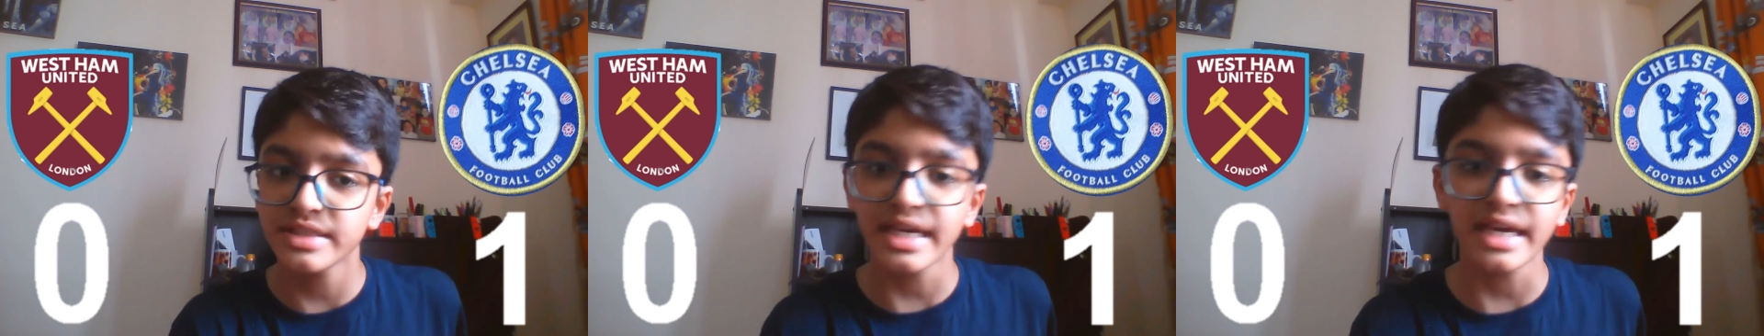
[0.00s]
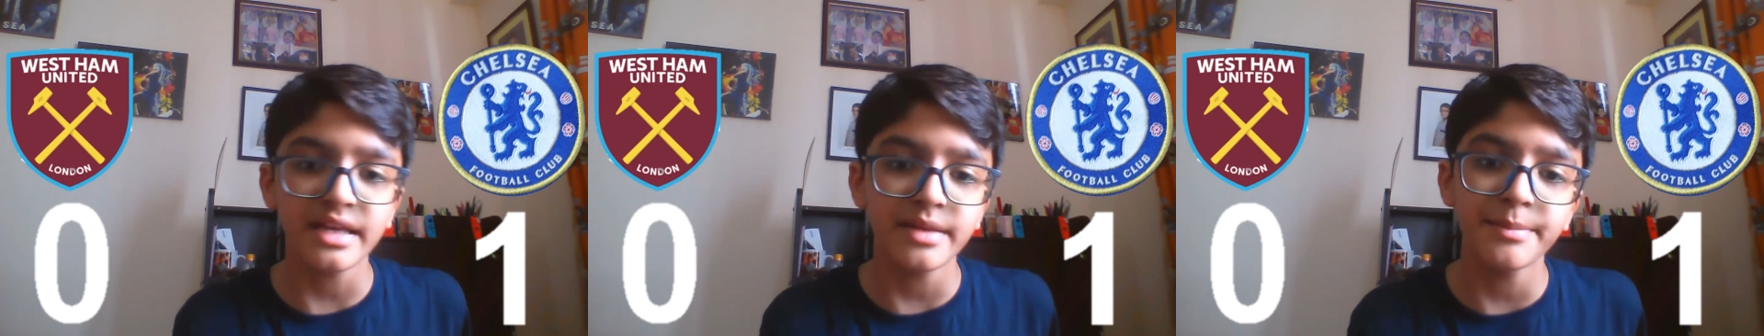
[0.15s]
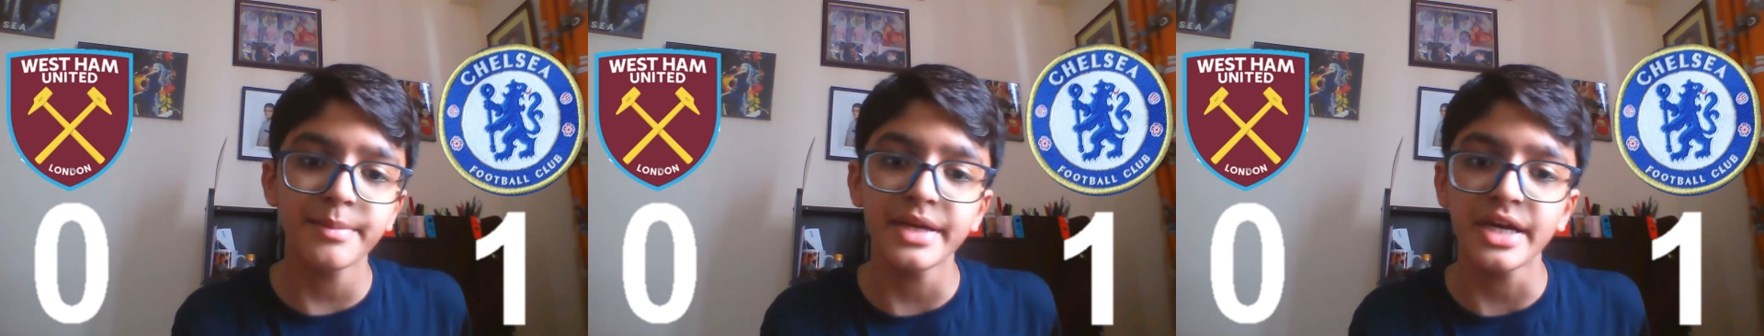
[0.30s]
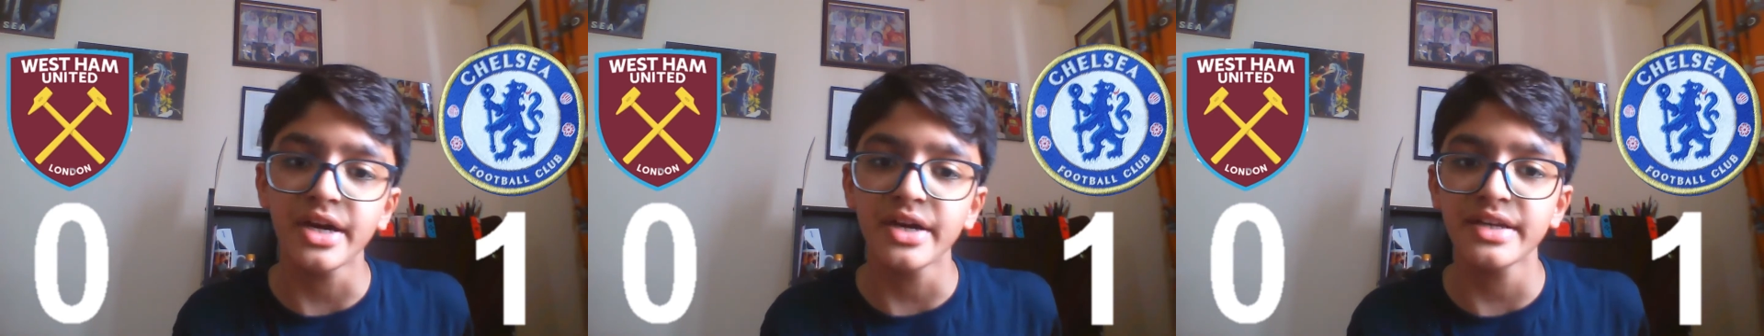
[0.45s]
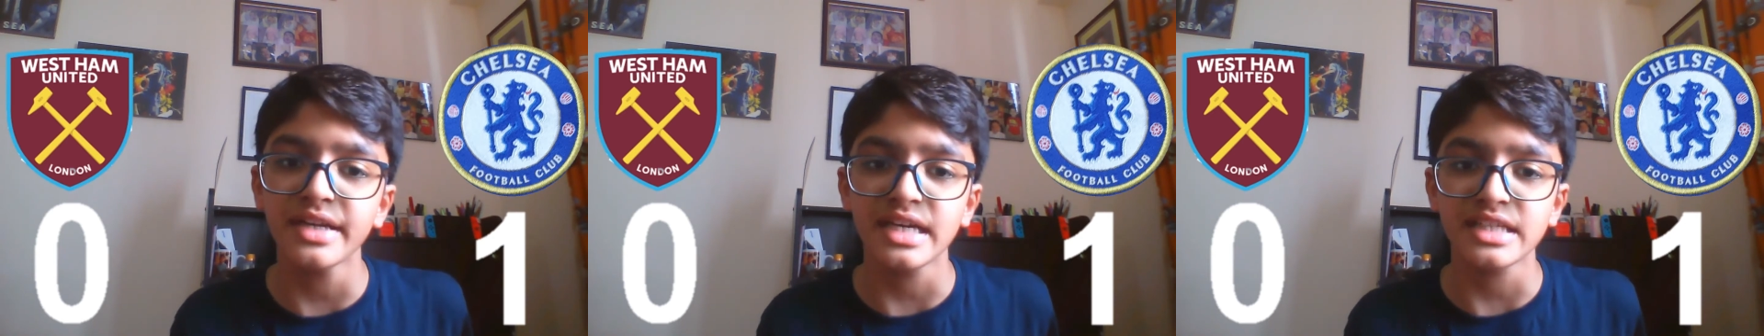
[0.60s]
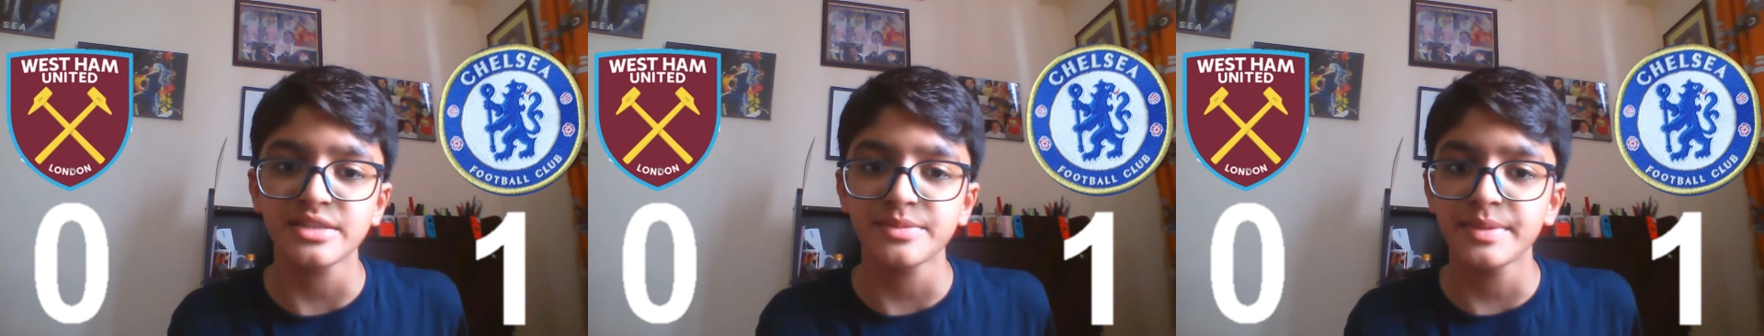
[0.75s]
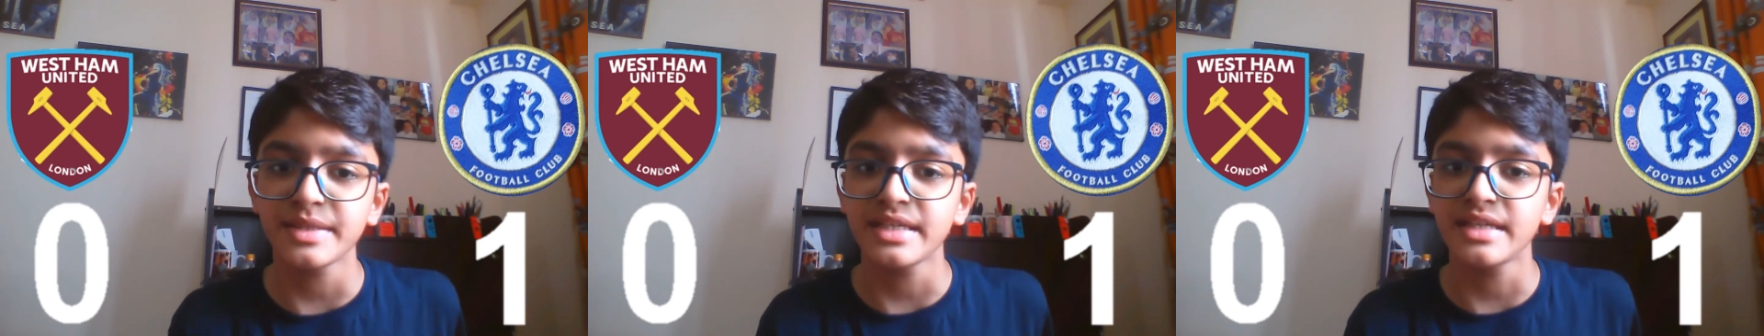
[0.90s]
get in behind
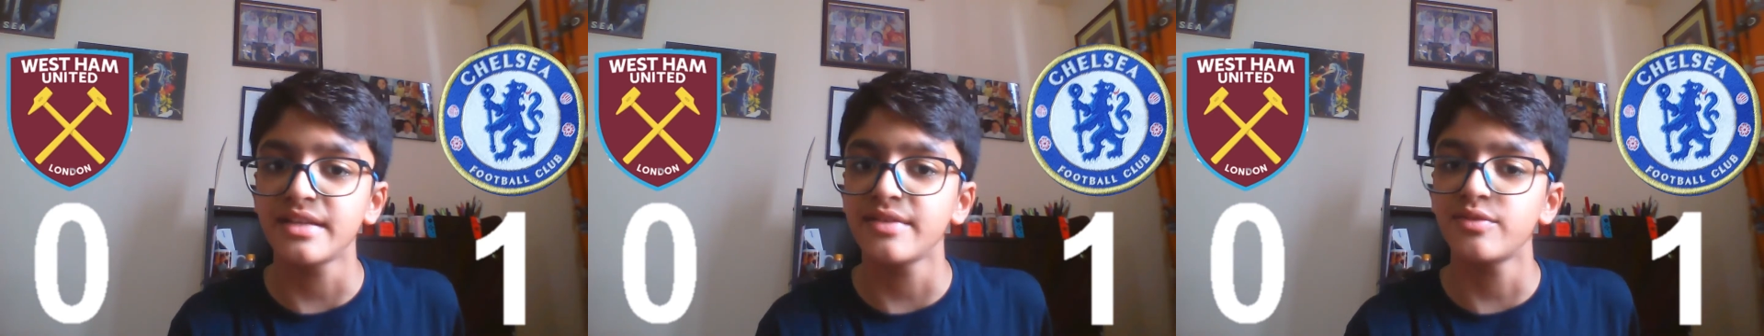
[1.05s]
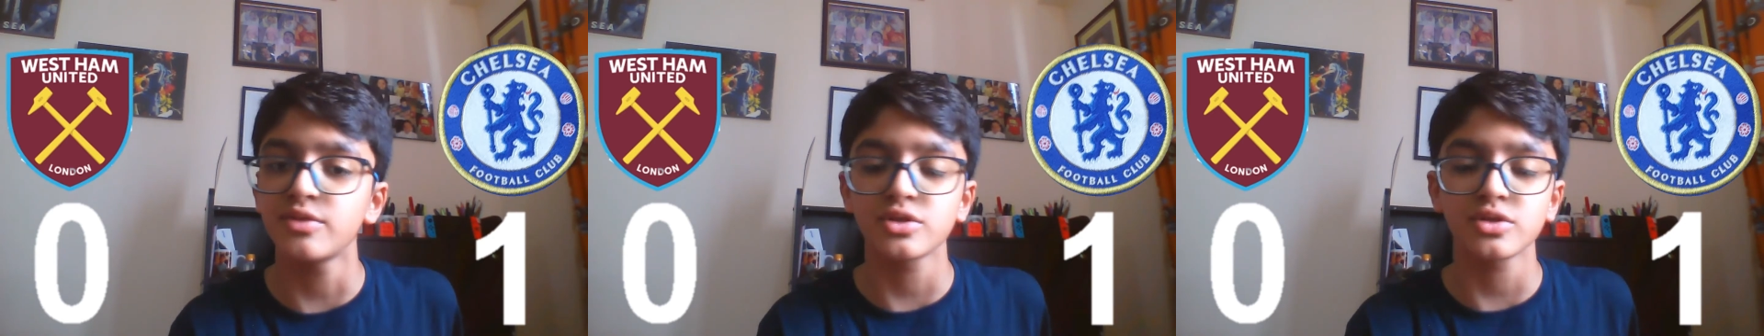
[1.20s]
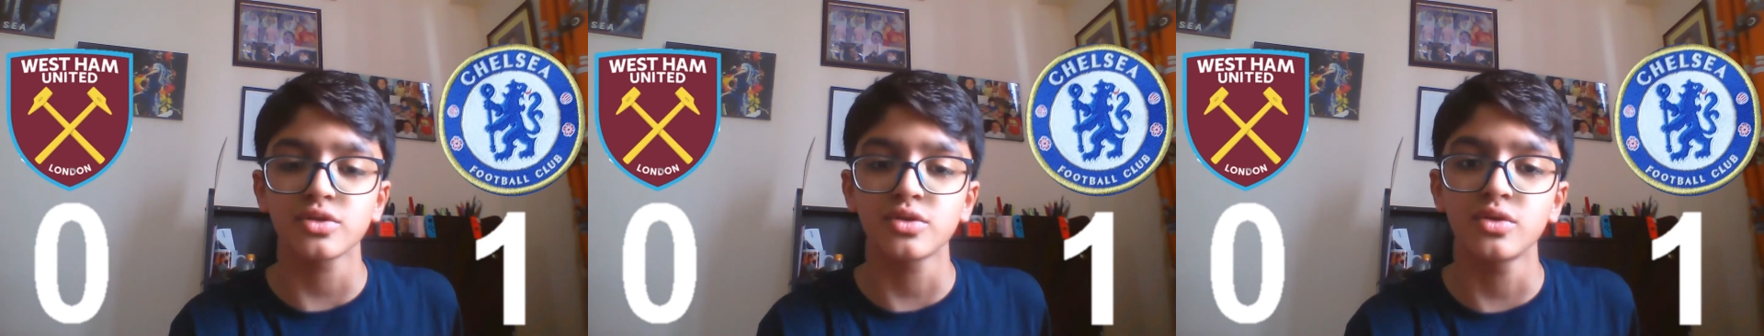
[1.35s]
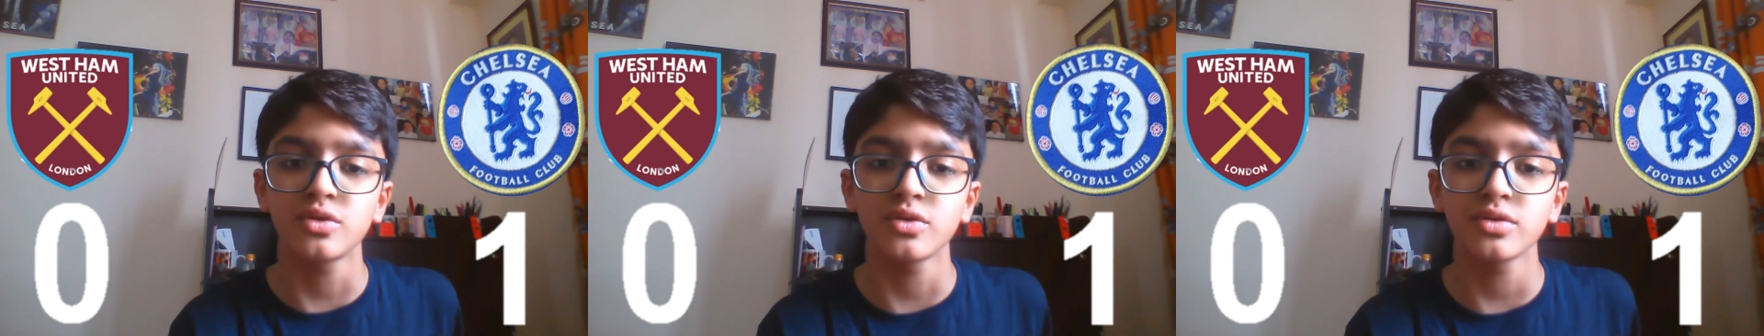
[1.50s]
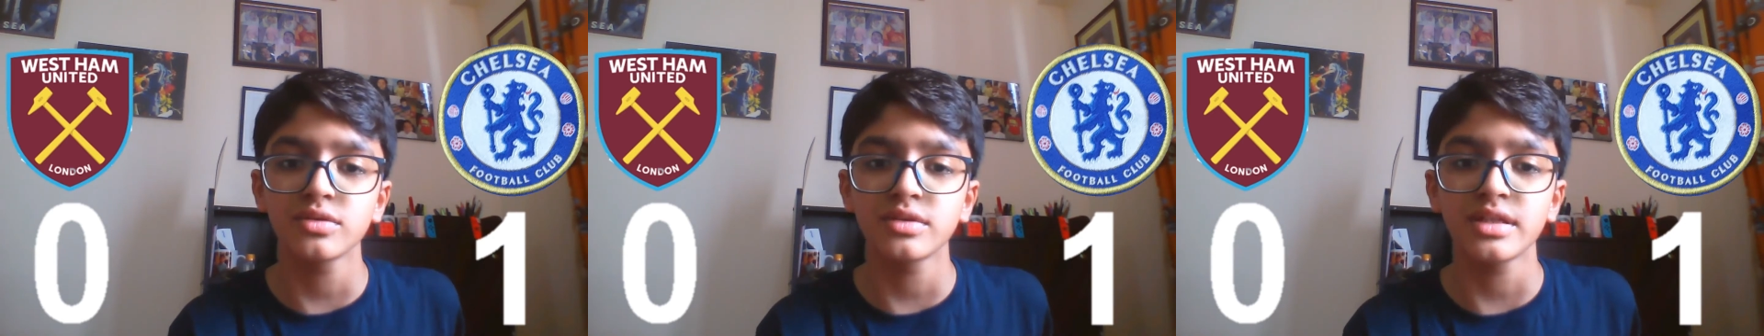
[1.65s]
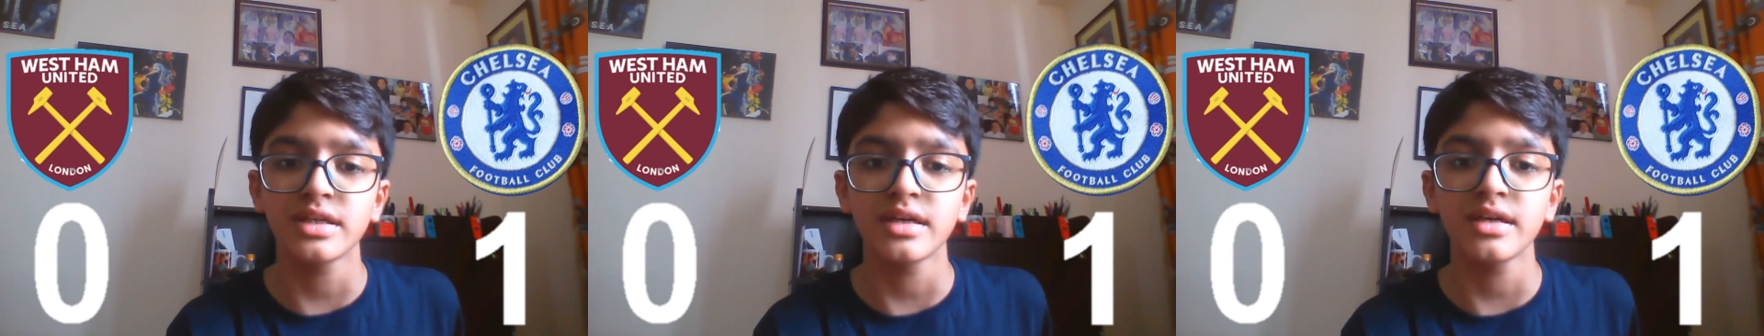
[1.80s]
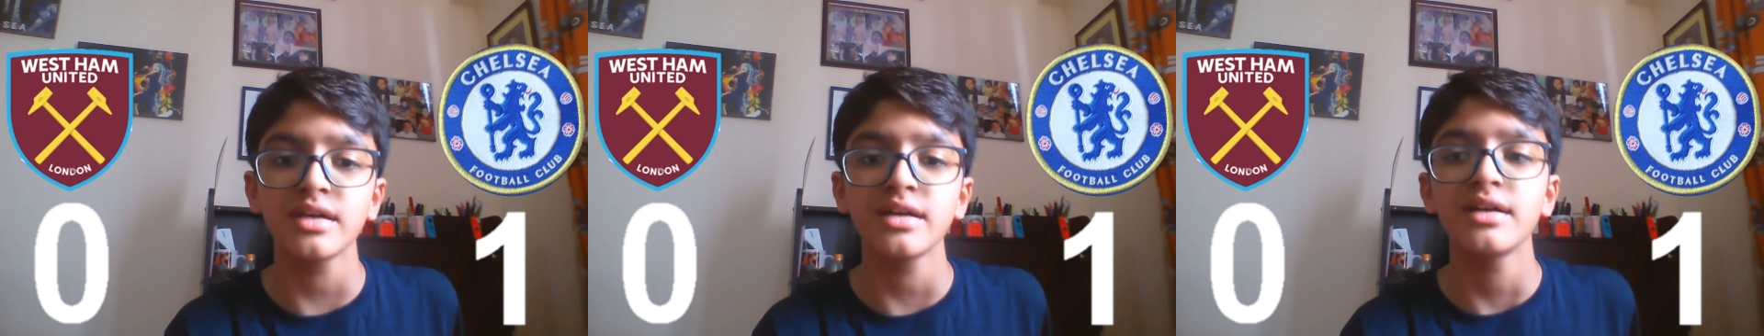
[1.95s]
Aspi and he was caught
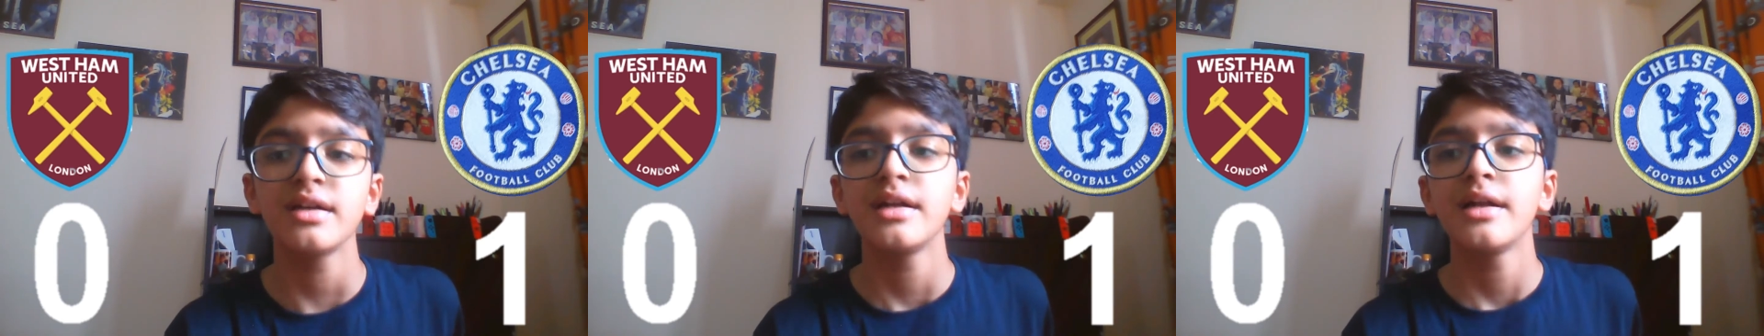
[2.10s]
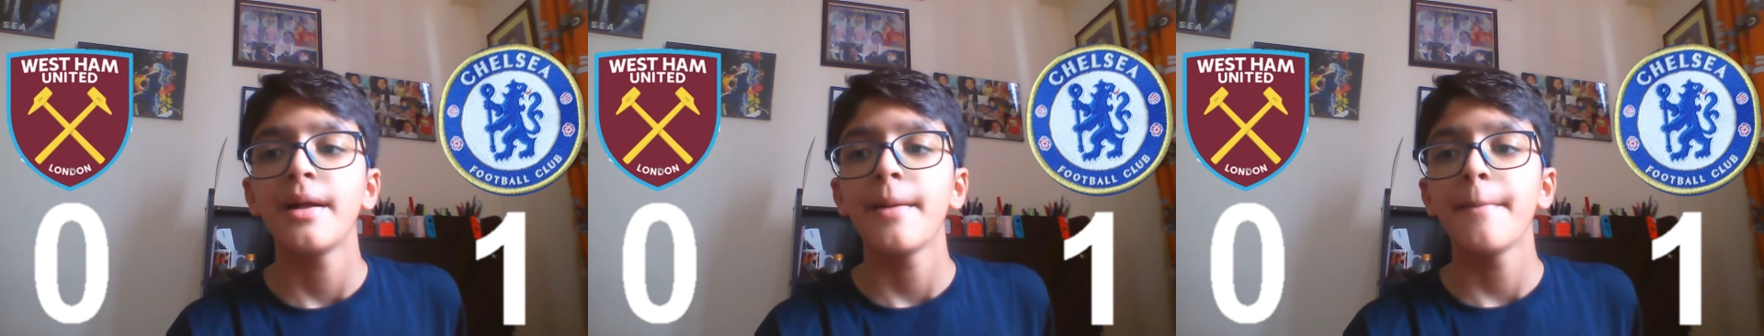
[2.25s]
there.